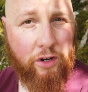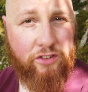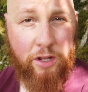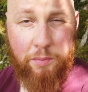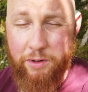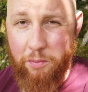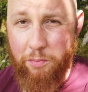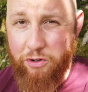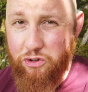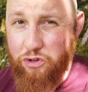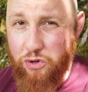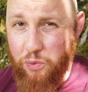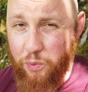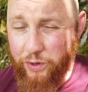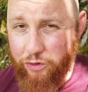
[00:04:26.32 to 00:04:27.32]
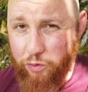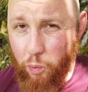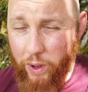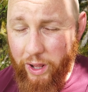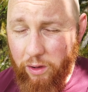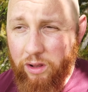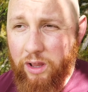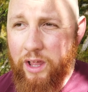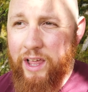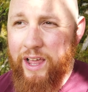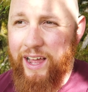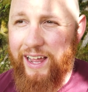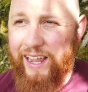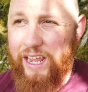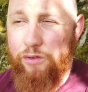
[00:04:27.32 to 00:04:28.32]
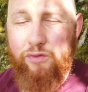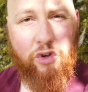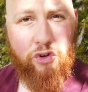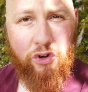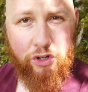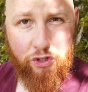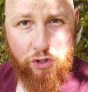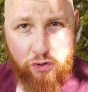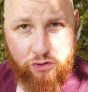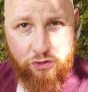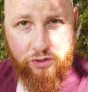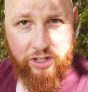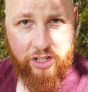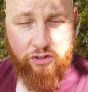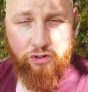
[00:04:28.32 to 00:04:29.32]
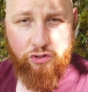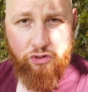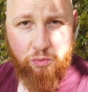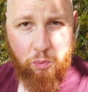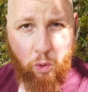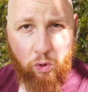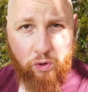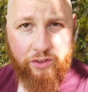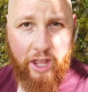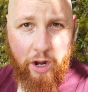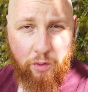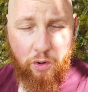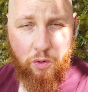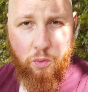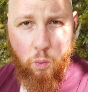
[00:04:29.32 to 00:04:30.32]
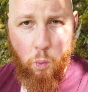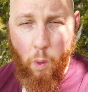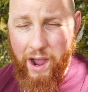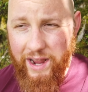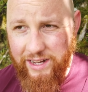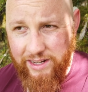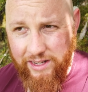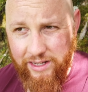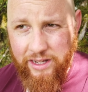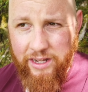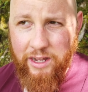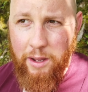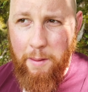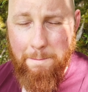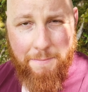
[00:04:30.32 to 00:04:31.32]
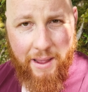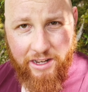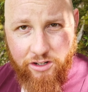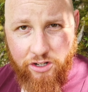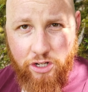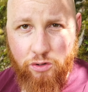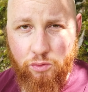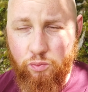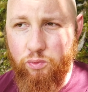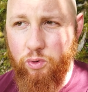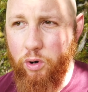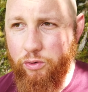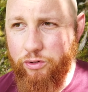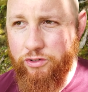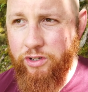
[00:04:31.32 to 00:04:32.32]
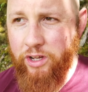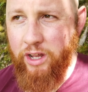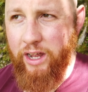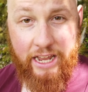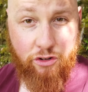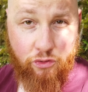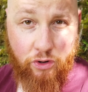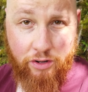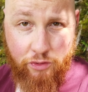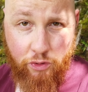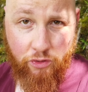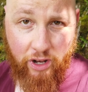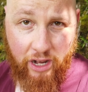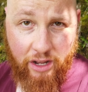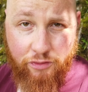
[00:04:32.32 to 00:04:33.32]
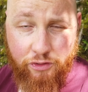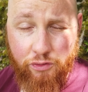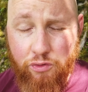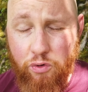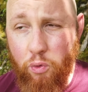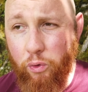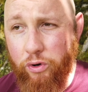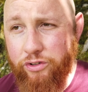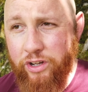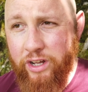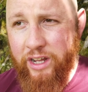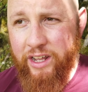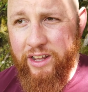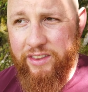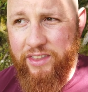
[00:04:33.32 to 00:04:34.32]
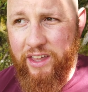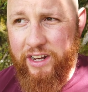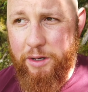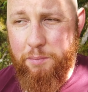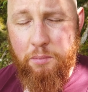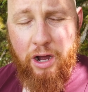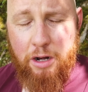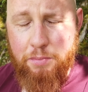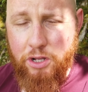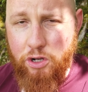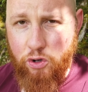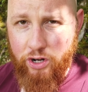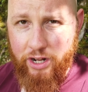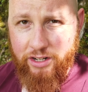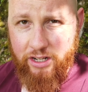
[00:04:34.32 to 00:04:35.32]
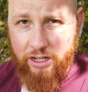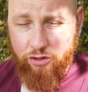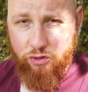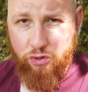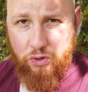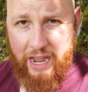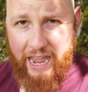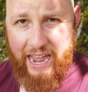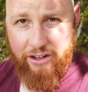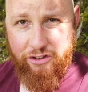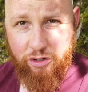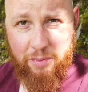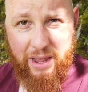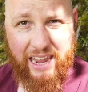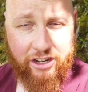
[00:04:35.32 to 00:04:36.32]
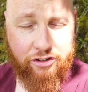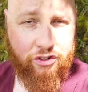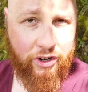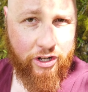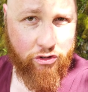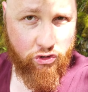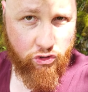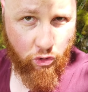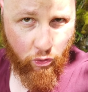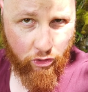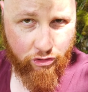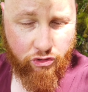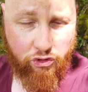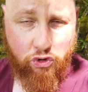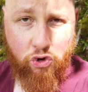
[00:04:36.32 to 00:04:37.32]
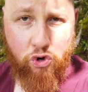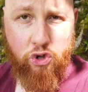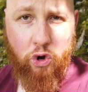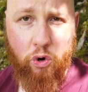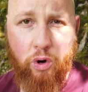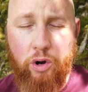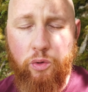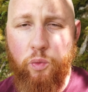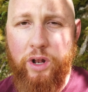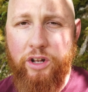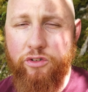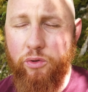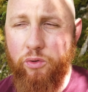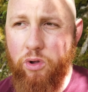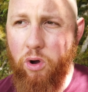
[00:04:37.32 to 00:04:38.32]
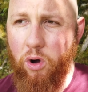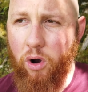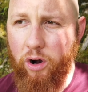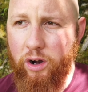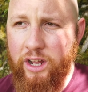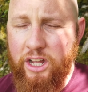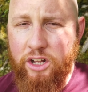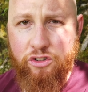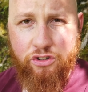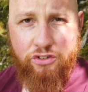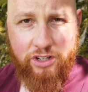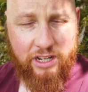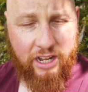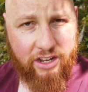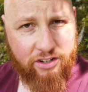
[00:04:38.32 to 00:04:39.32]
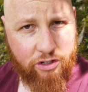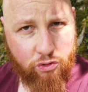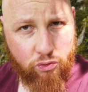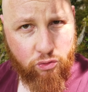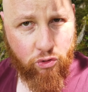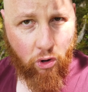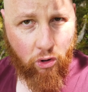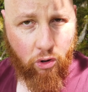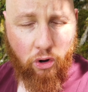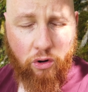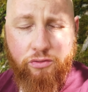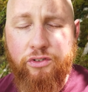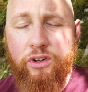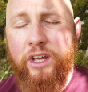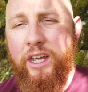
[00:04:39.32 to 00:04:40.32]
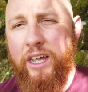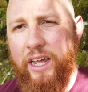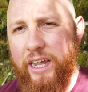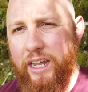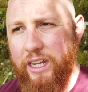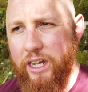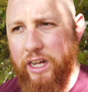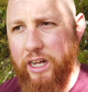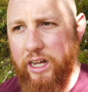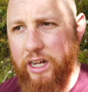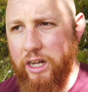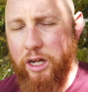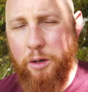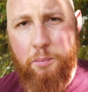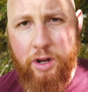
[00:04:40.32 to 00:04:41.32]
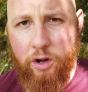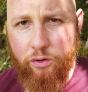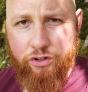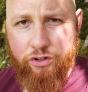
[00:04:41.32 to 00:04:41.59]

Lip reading: tip number 2 as well. If you're not used to these small, narrow, windy, bendy roads, and driving on the left, of course, then it might be a good idea to add some extra insurance to your rental car, just in case that you knock off a mirror